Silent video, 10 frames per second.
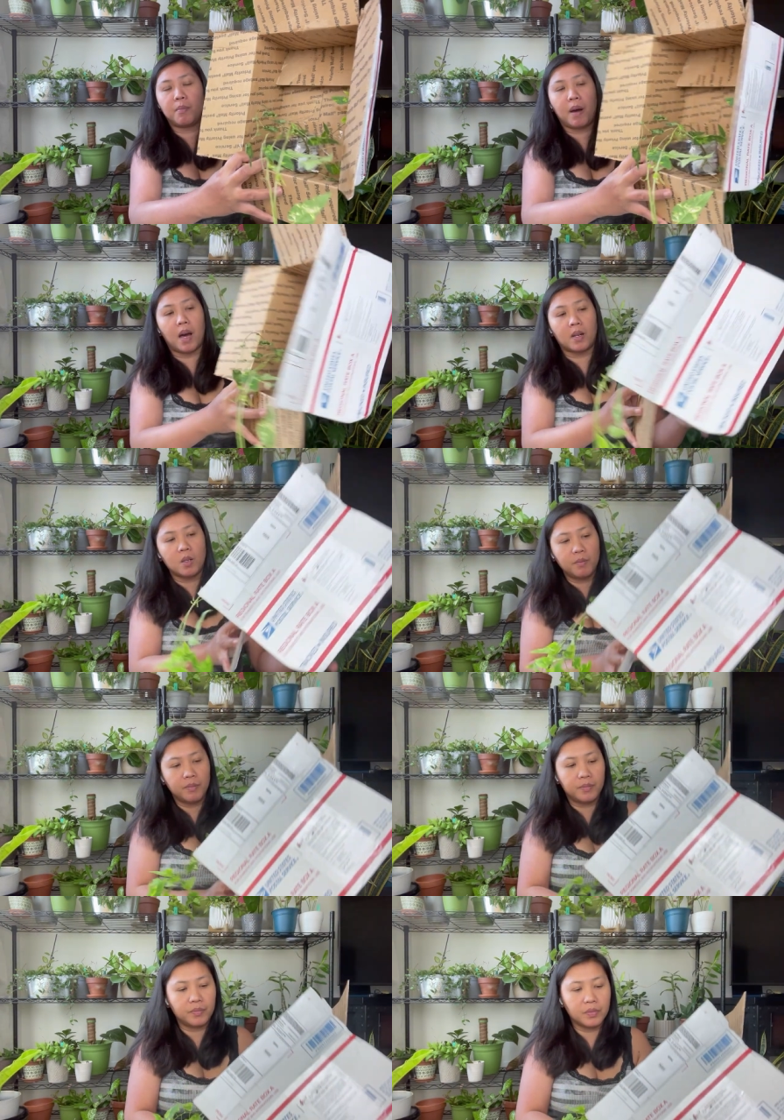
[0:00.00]
the bottom,
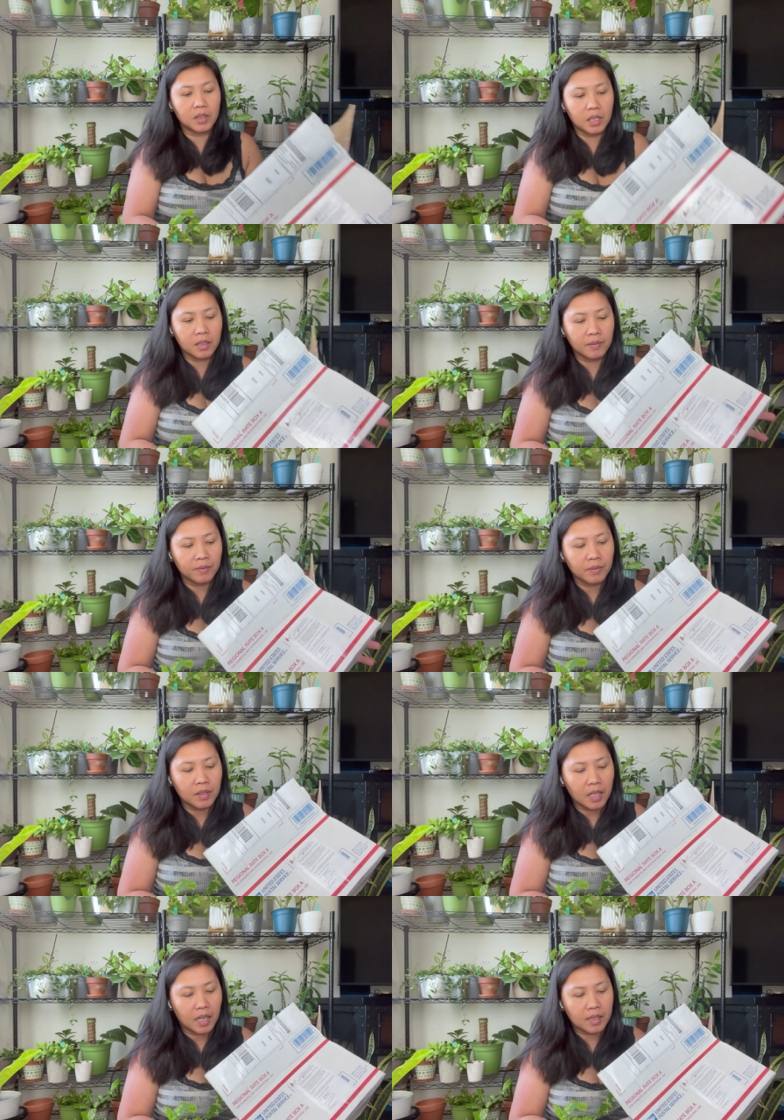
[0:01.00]

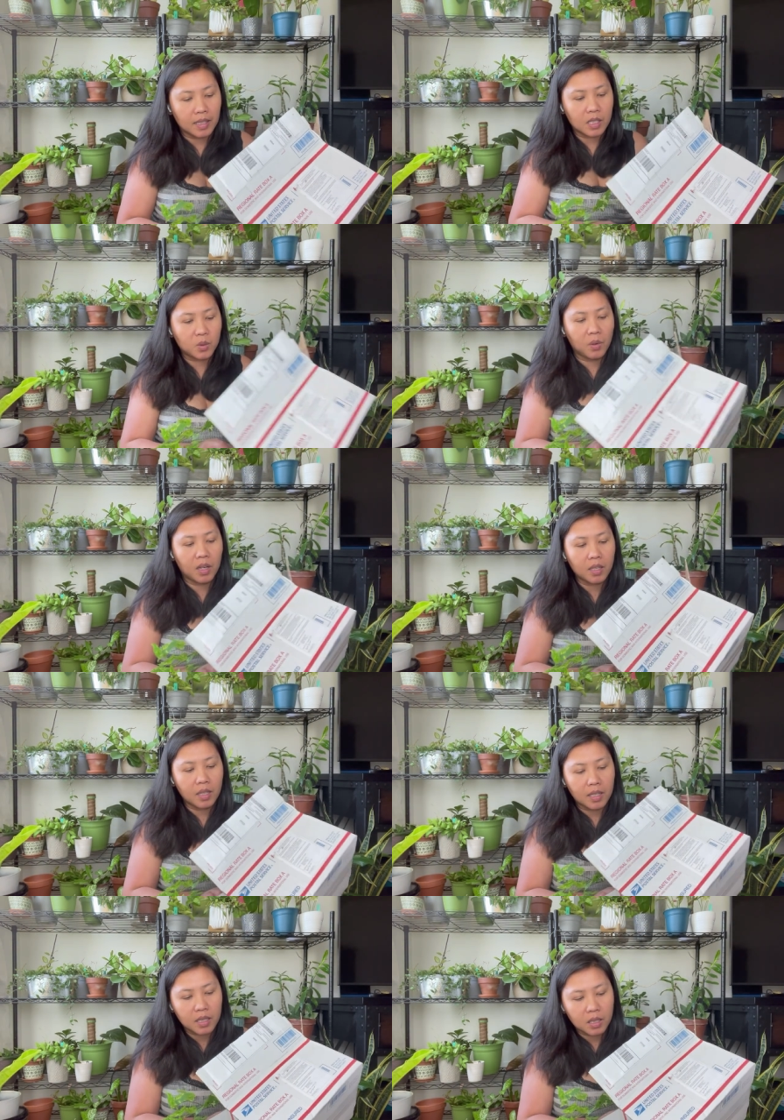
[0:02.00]
and this one
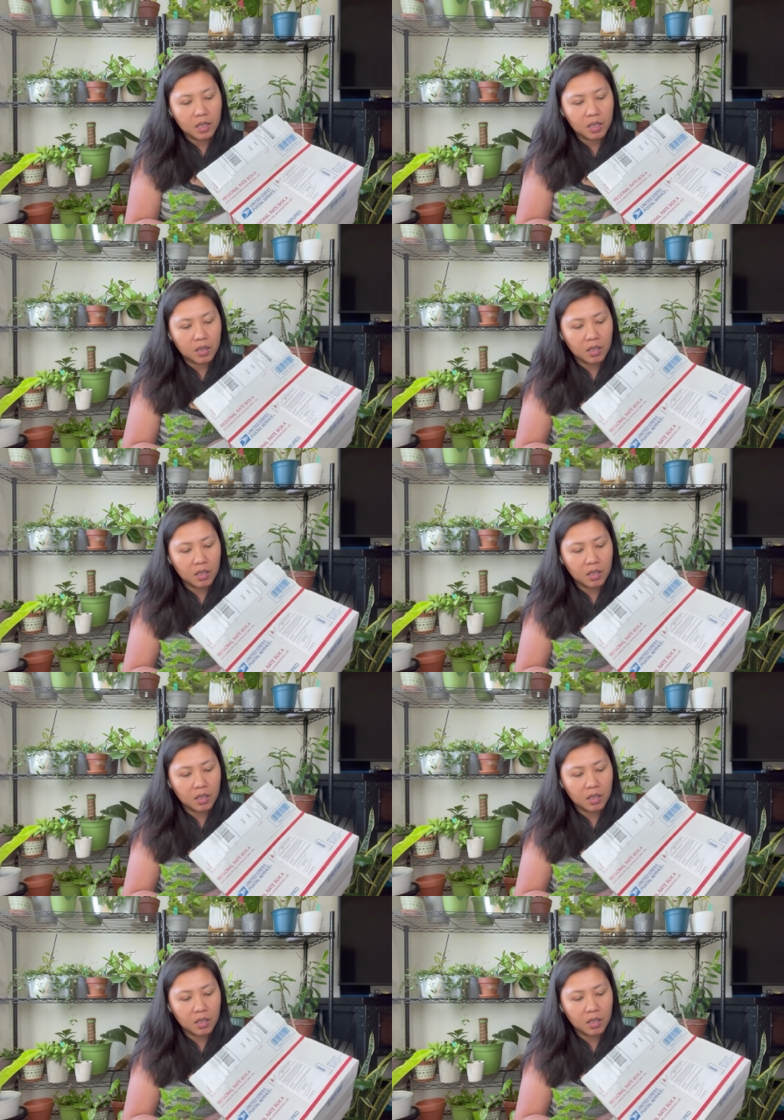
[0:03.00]
is